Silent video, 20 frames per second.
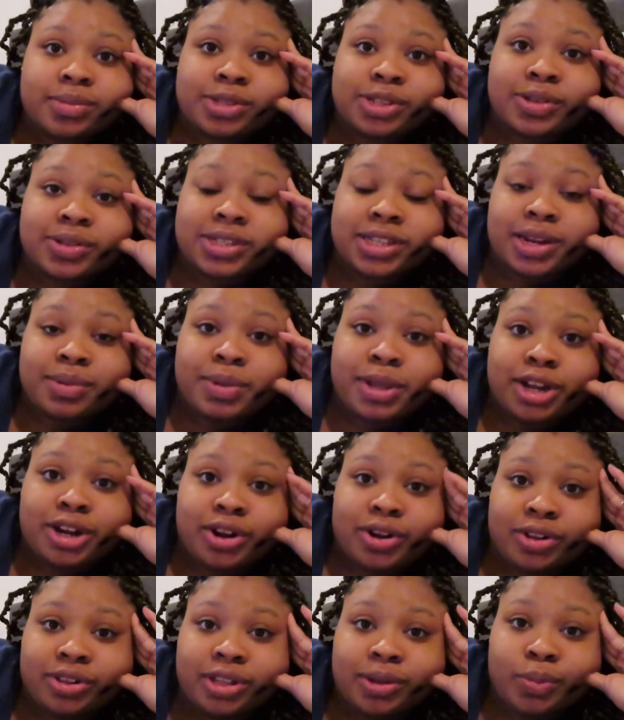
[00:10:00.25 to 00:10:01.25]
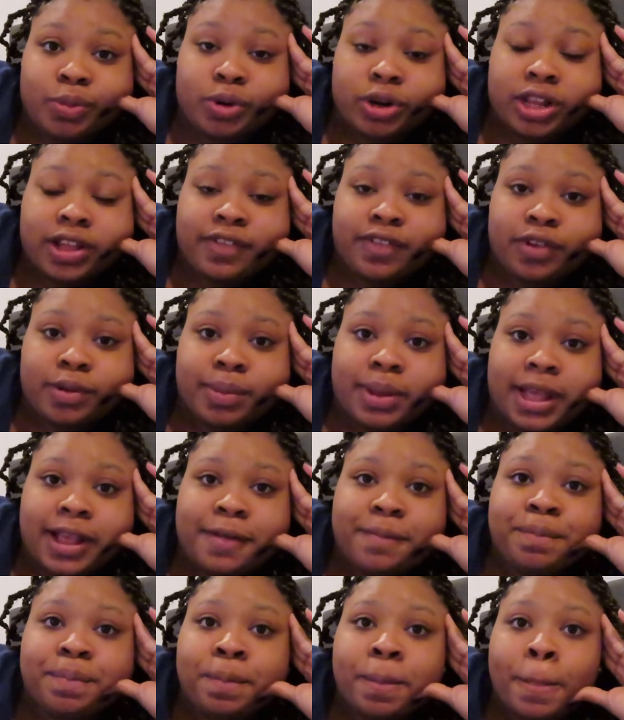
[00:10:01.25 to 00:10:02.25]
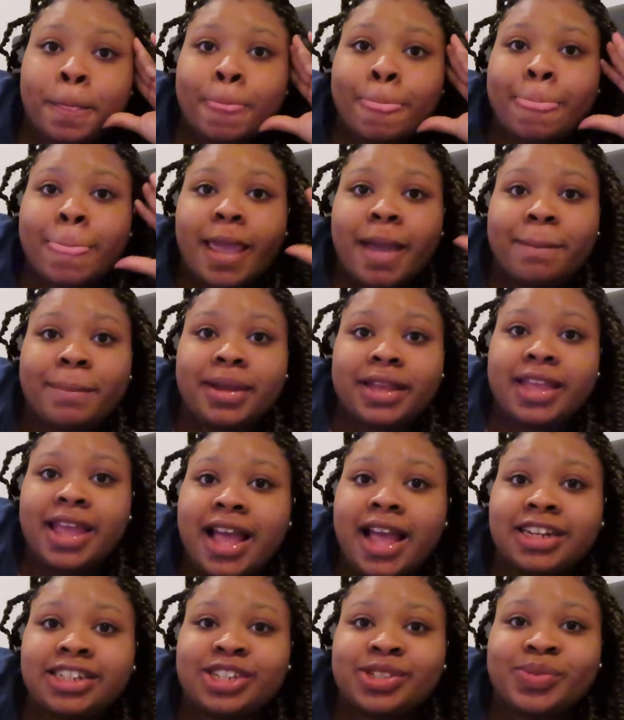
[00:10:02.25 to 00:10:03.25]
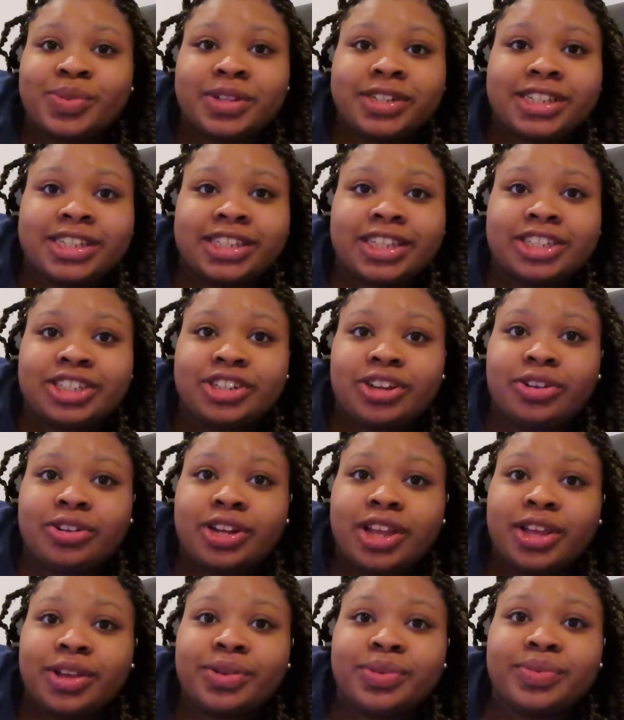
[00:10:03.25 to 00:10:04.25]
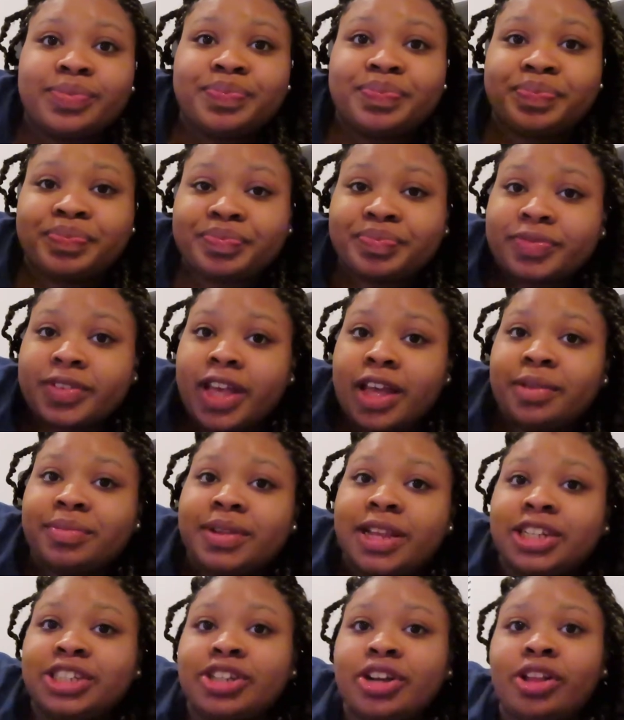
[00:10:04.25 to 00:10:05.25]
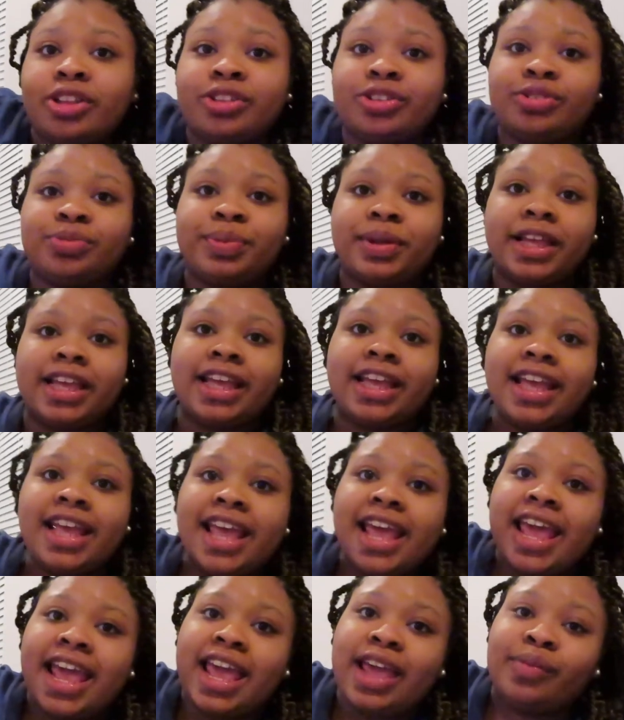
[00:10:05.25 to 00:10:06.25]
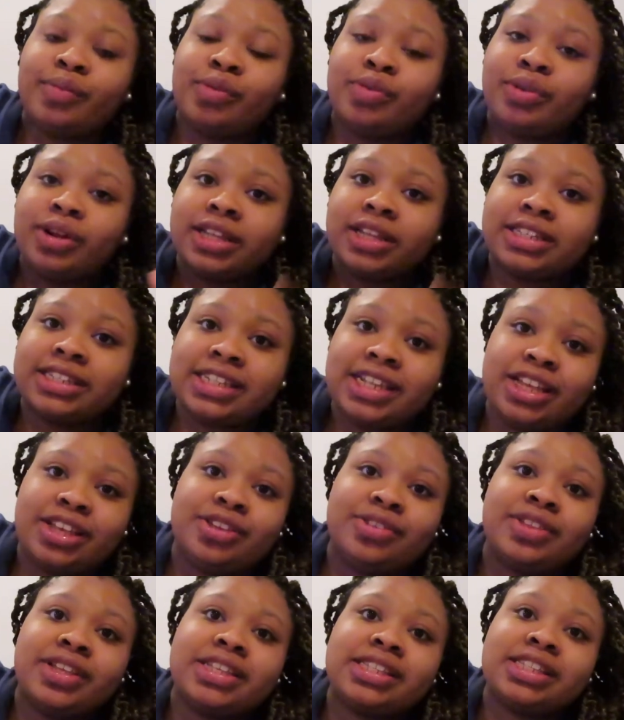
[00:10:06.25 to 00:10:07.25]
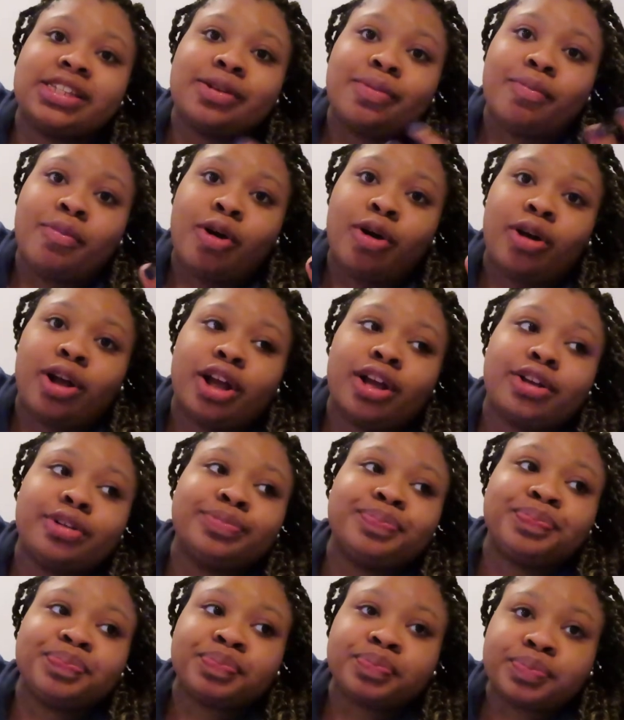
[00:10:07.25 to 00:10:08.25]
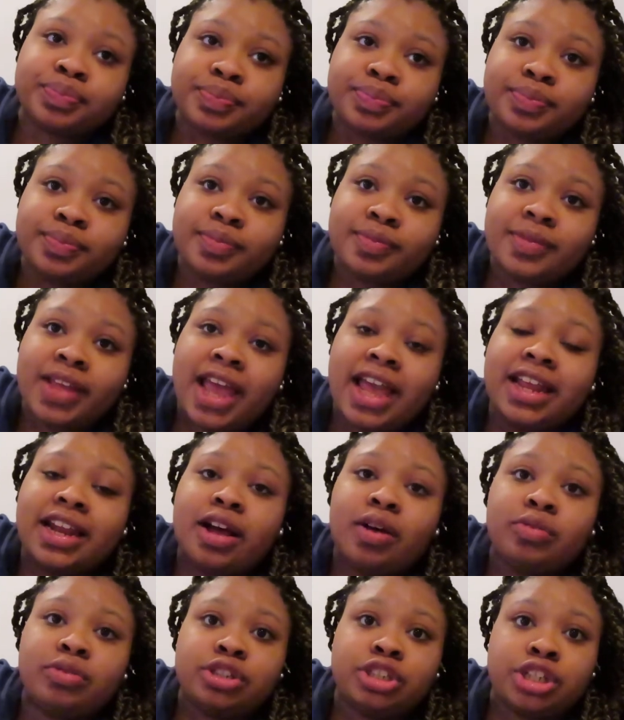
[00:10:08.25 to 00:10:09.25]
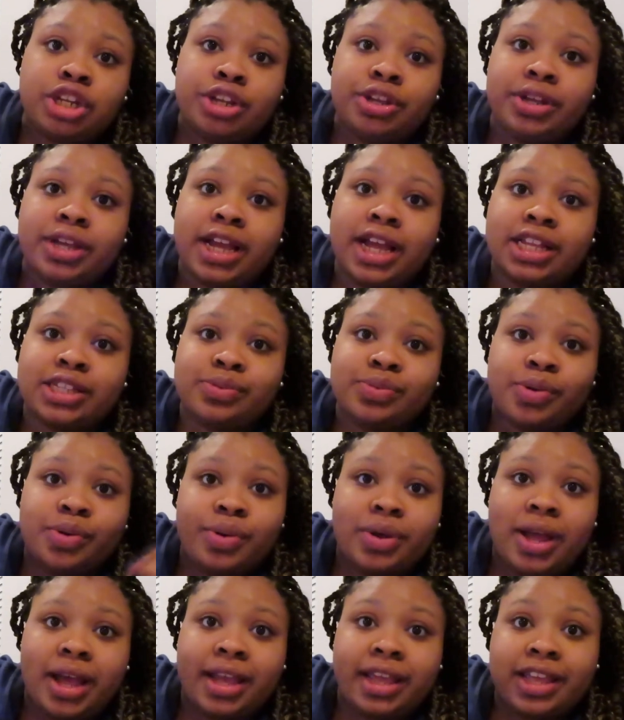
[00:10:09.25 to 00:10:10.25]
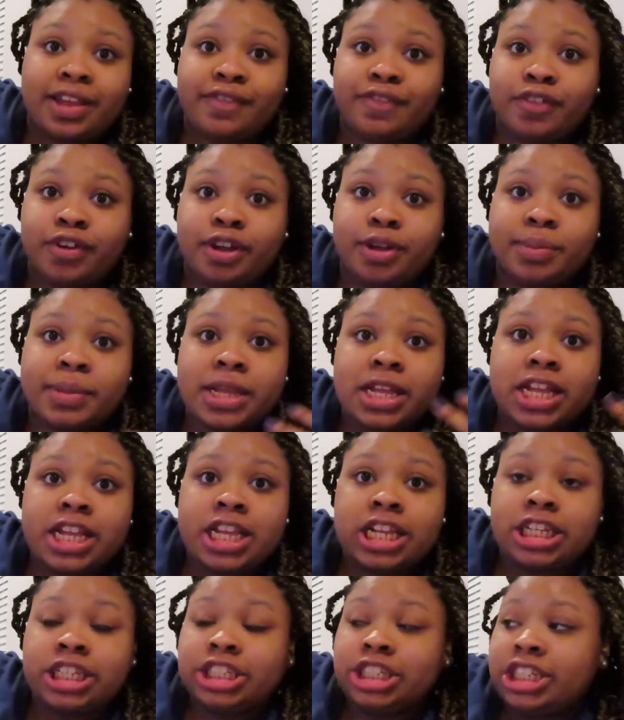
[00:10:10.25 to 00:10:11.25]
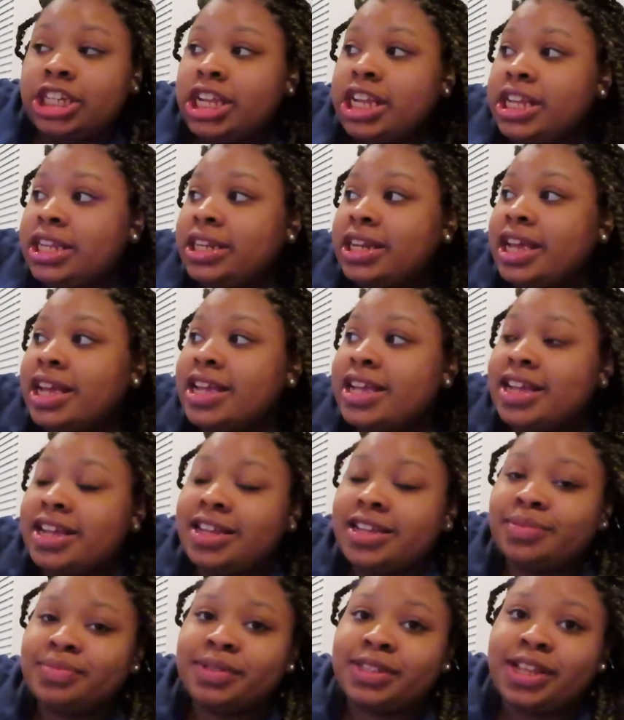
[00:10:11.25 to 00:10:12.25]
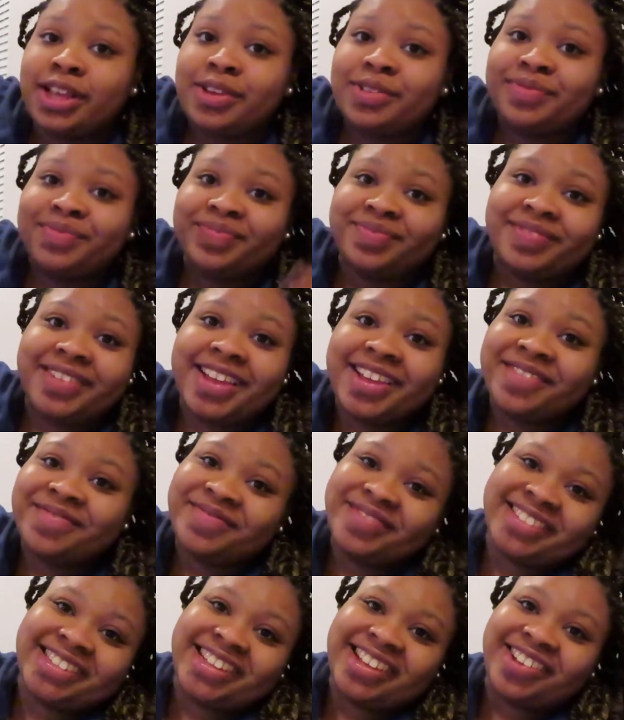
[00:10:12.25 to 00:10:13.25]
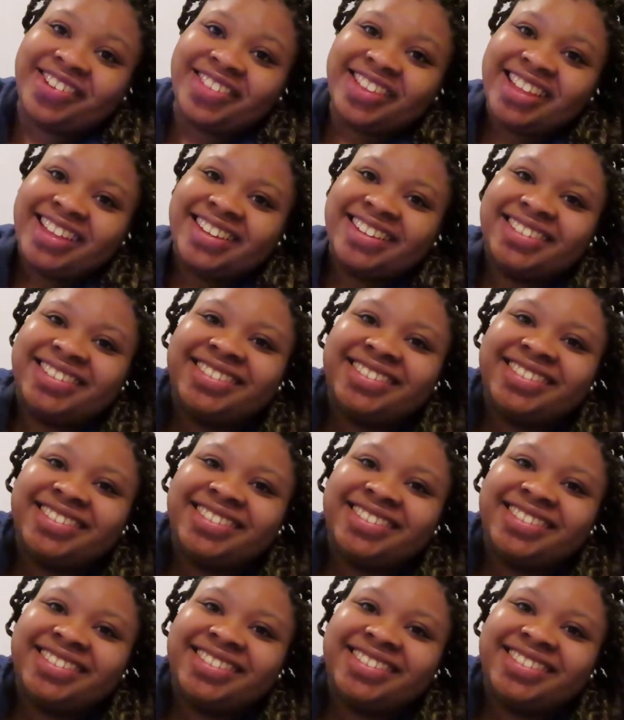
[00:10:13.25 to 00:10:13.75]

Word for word: so it's gonna be an early morning for me but I just wanted to let y'all know update y'all a little bit and we'll continue this tomorrow and I will show you guys what I get from Shein um, so yeah see y'all then